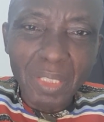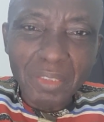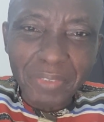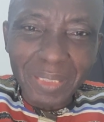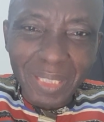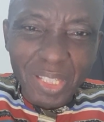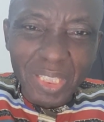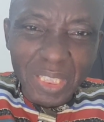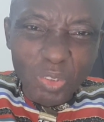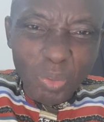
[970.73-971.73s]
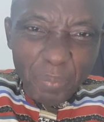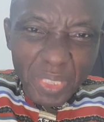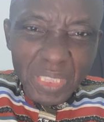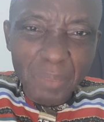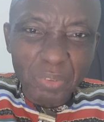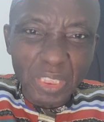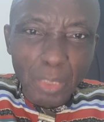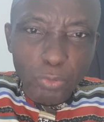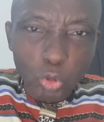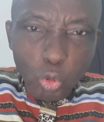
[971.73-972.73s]
Fani Kayode will bring
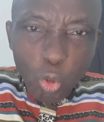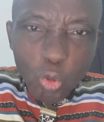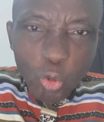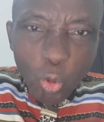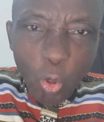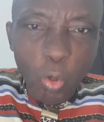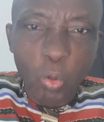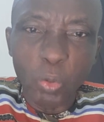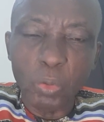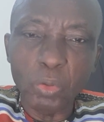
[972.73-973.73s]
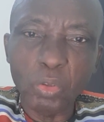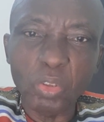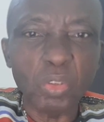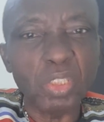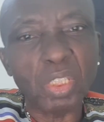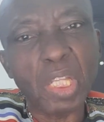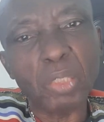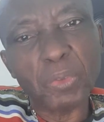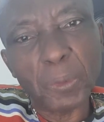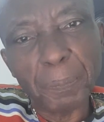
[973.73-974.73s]
himself so low to this
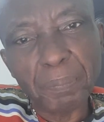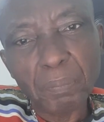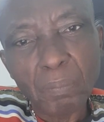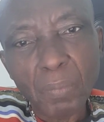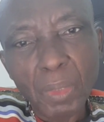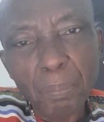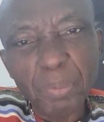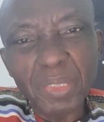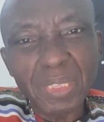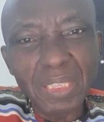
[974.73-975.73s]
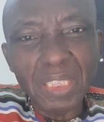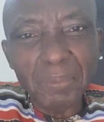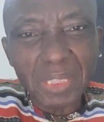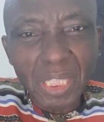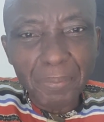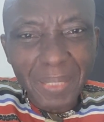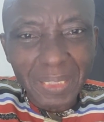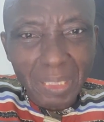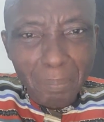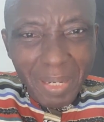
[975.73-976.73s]
level. Present himself
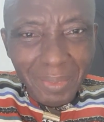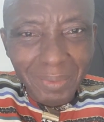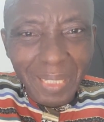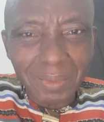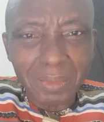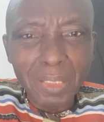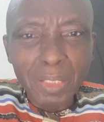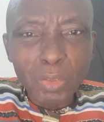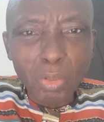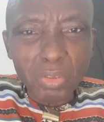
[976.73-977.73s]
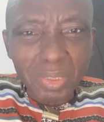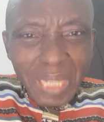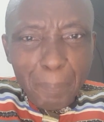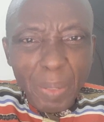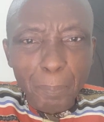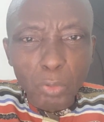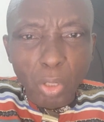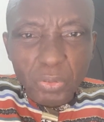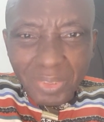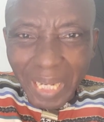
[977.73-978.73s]
as a man that's not capable
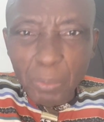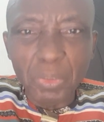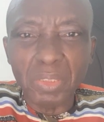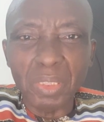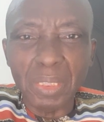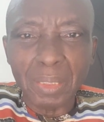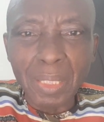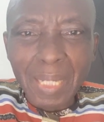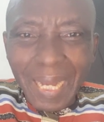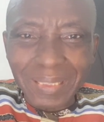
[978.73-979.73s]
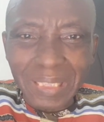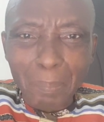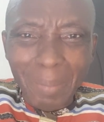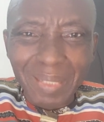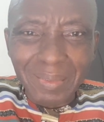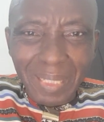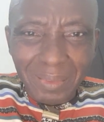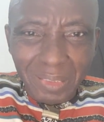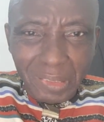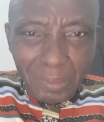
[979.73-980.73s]
of sound reasoning, as a man
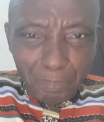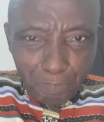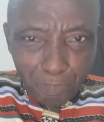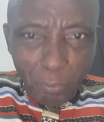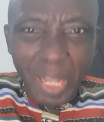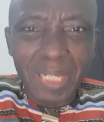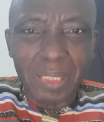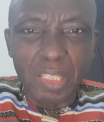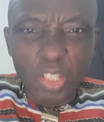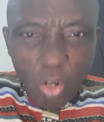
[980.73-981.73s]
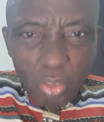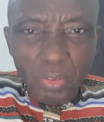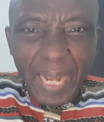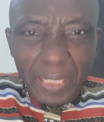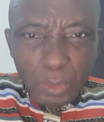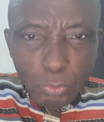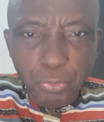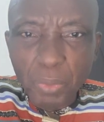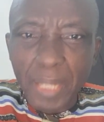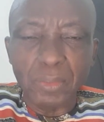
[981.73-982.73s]
that is likely under an
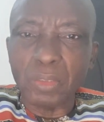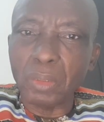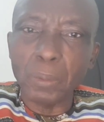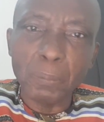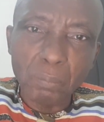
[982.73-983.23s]
influence.